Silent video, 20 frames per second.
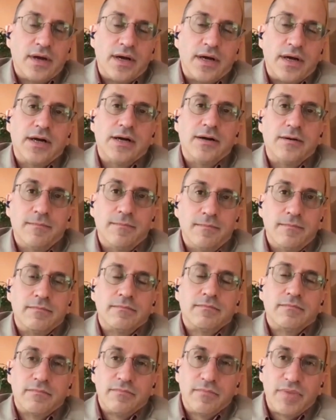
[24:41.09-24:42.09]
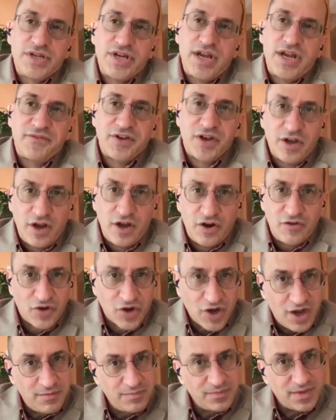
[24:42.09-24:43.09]
but you have to
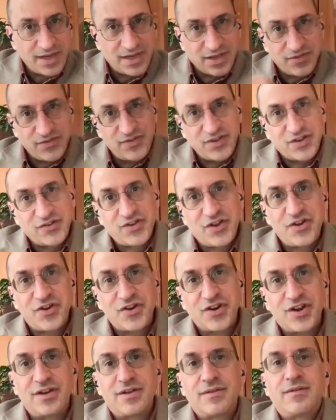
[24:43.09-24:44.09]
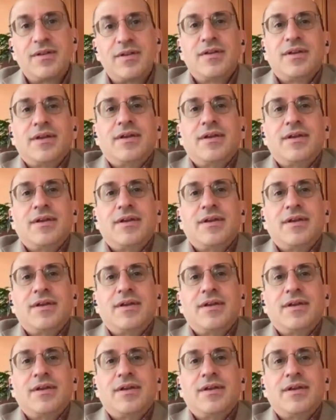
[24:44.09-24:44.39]
overcome like a 600